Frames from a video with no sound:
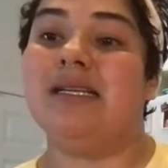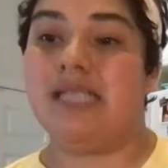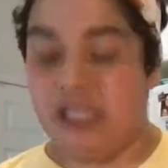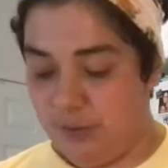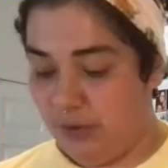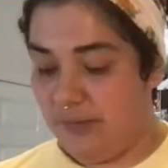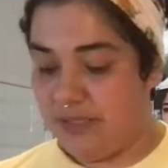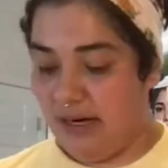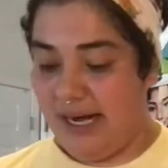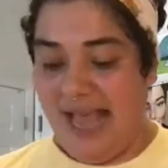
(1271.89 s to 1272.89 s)
teaspoon. I'm
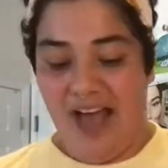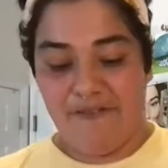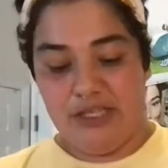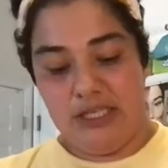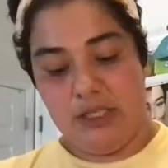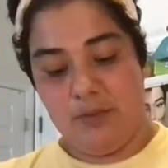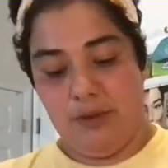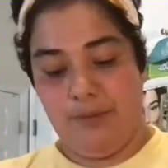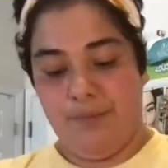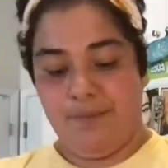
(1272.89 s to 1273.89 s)
sorry, 1/2 teaspoon.